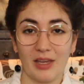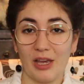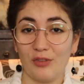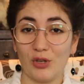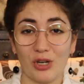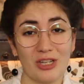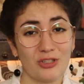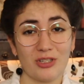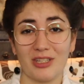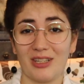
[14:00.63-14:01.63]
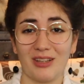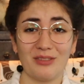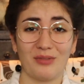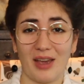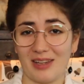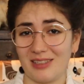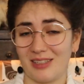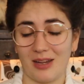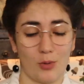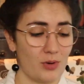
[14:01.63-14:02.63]
If you're interested in
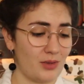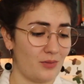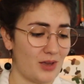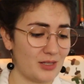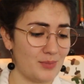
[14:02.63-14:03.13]
vests or the vest